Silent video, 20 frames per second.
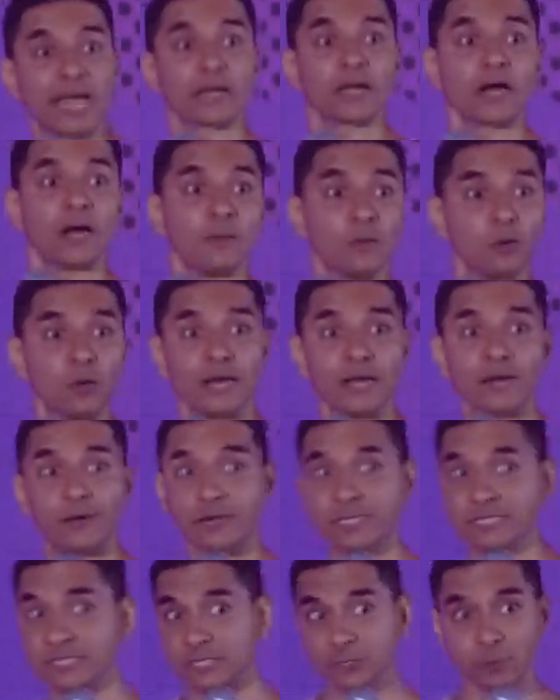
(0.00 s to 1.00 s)
and
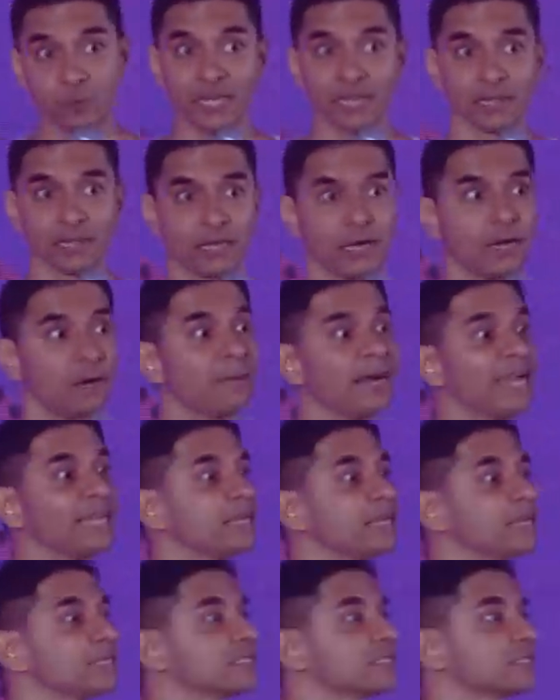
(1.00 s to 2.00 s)
carbohydrates as well,
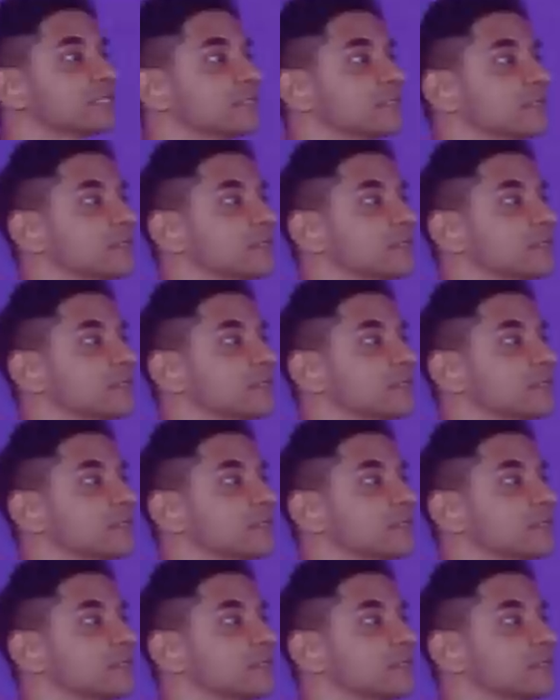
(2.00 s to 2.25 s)
amylase.